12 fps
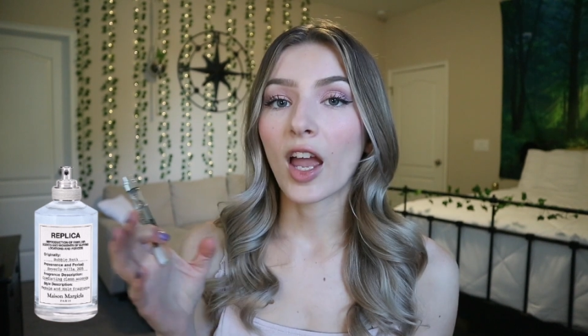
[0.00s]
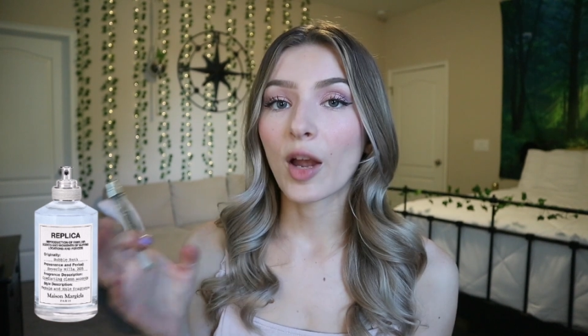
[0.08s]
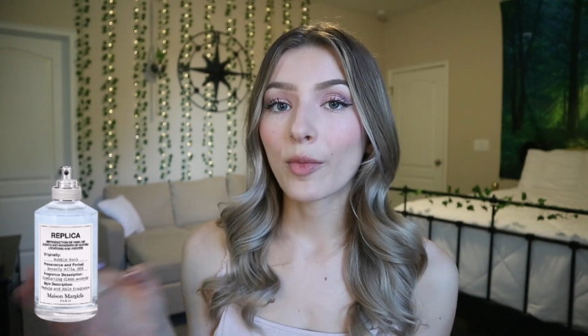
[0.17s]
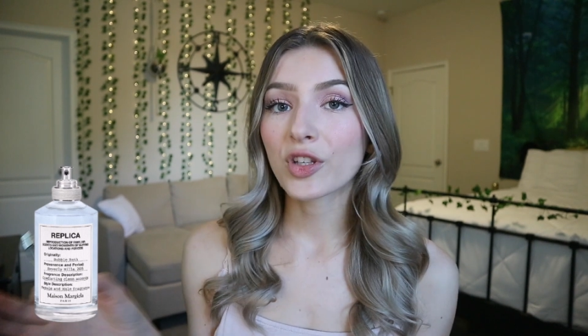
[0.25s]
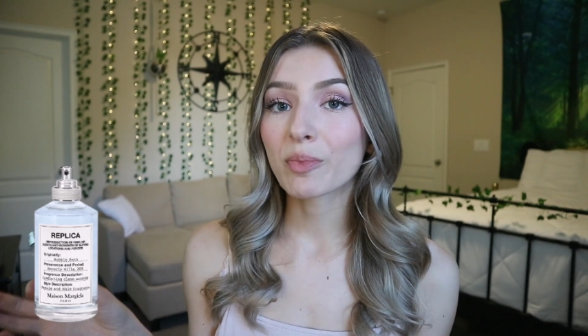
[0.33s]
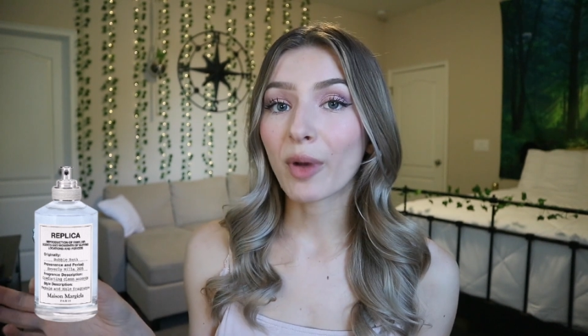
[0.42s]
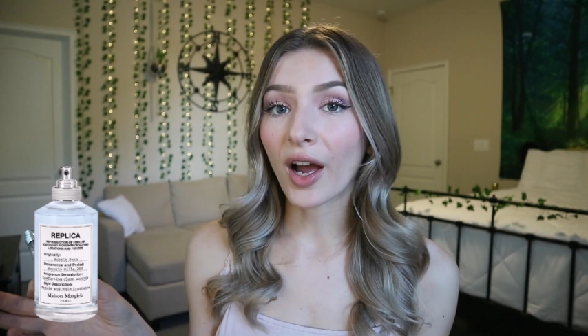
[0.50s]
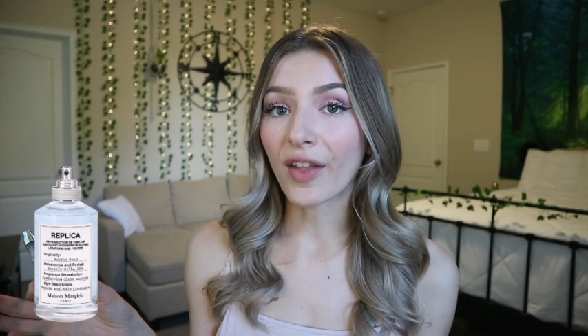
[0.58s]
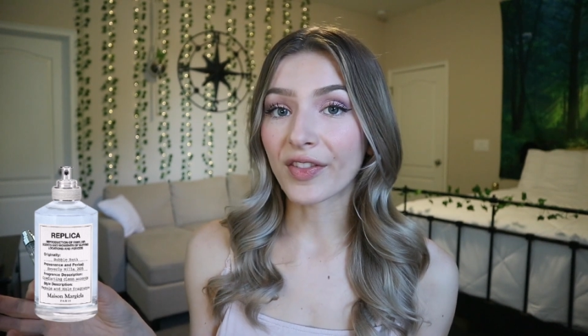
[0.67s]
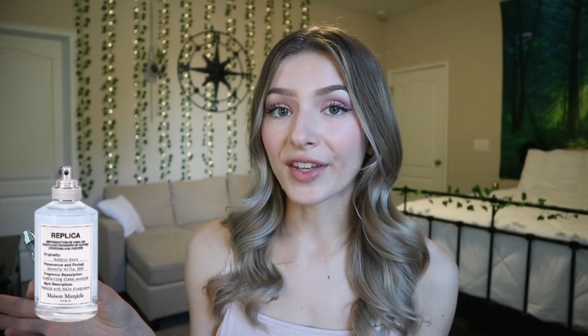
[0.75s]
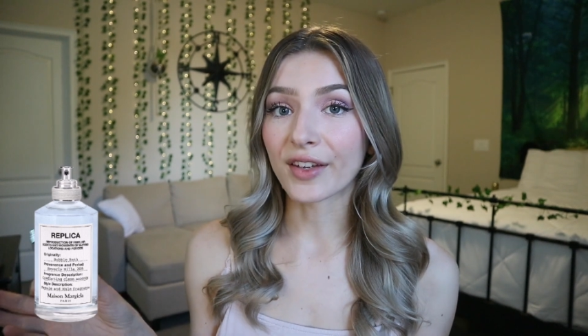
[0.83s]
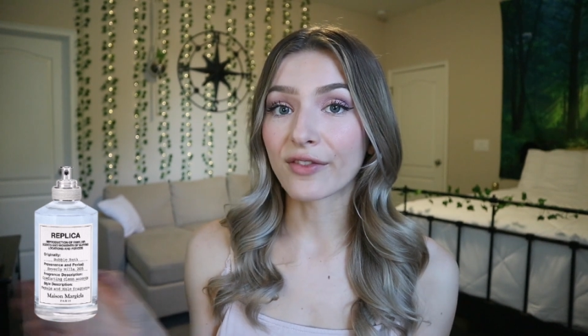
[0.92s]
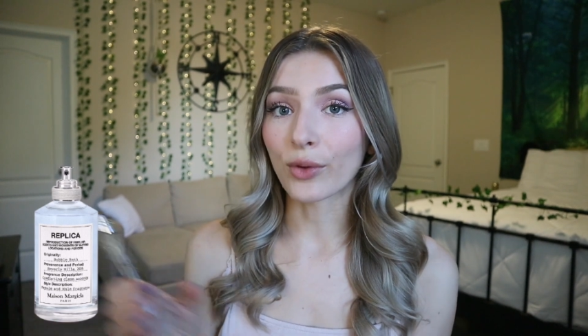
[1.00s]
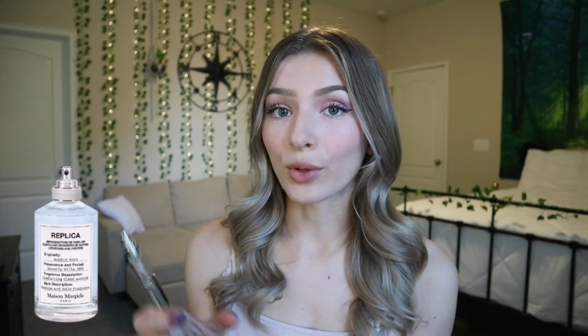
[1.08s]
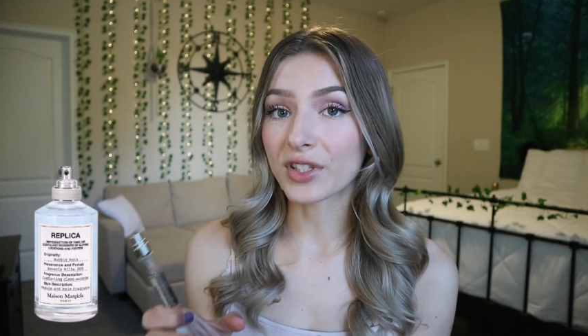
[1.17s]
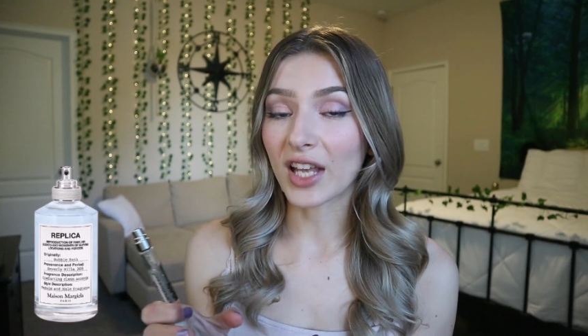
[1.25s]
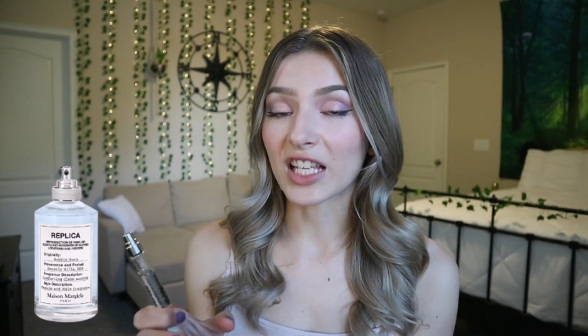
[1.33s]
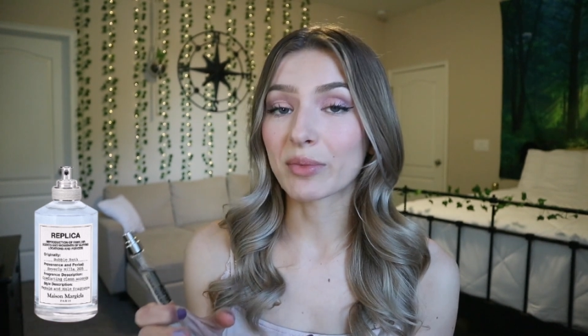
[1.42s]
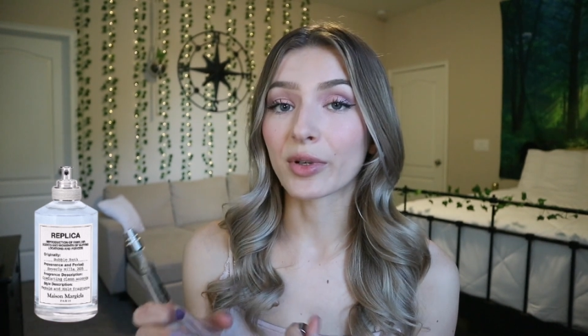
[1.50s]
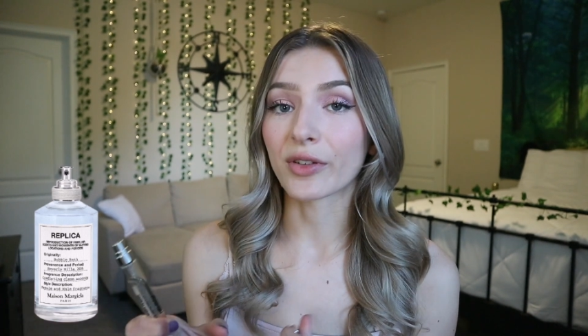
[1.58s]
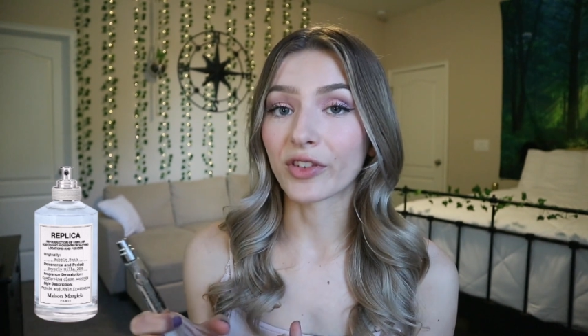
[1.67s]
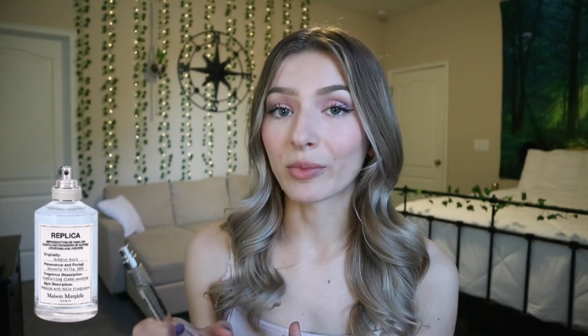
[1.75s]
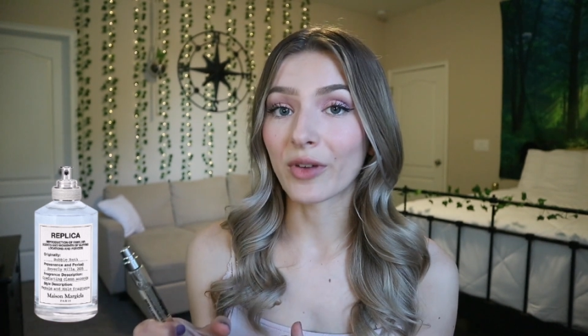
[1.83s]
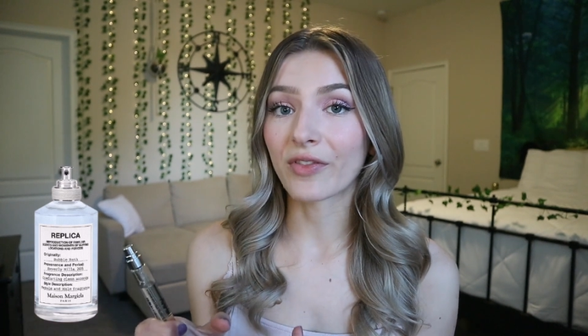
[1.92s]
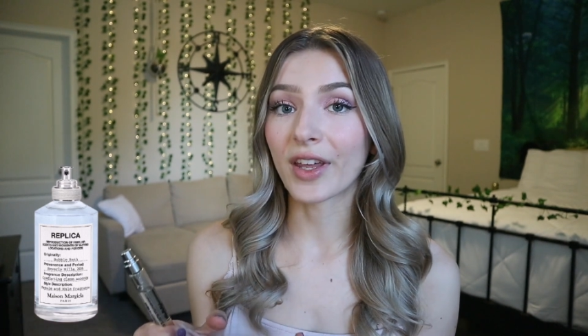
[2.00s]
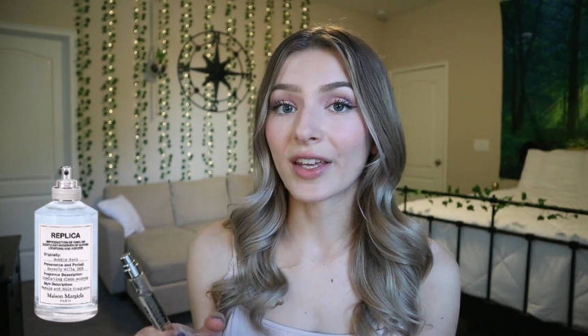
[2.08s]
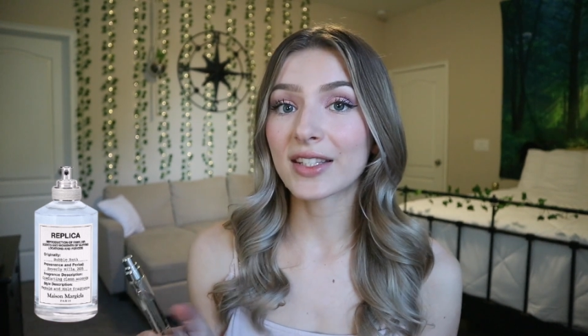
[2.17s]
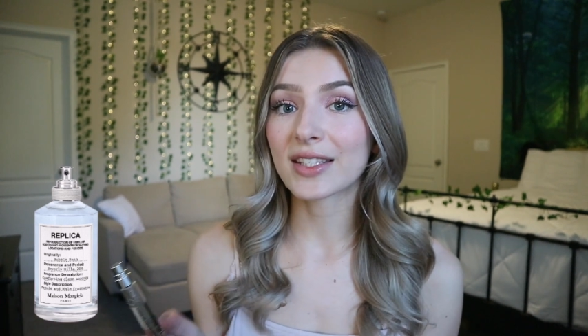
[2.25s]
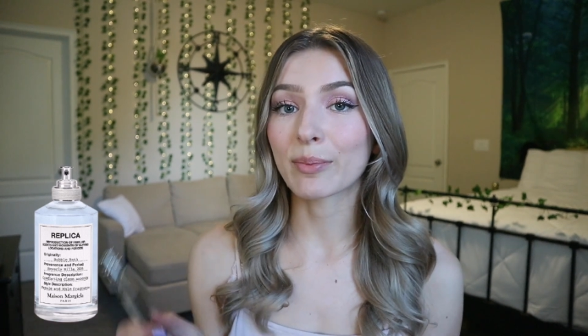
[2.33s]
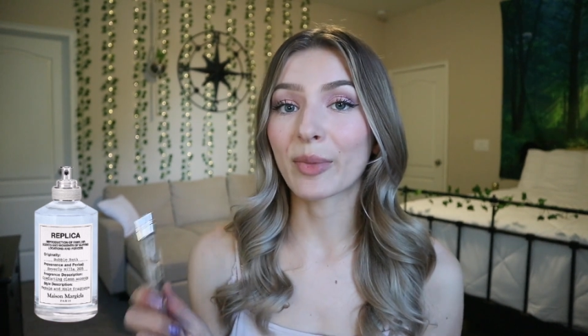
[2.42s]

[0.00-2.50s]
I almost bought the full-size perfume of this,